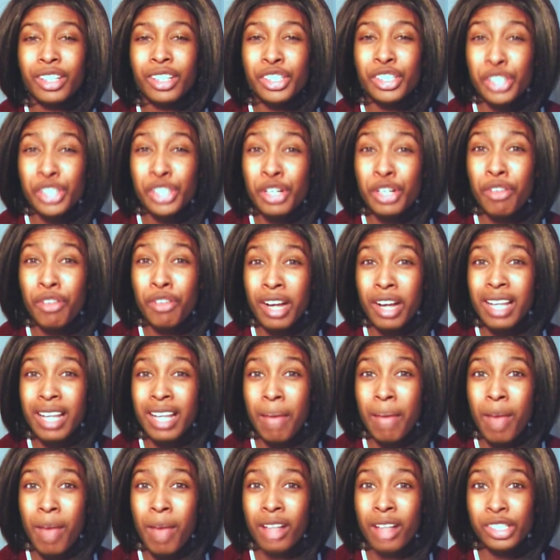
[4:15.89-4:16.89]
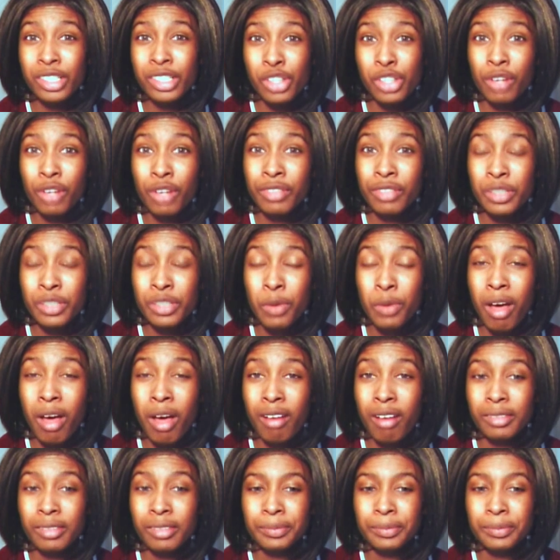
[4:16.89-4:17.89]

you can write that mileage off as well.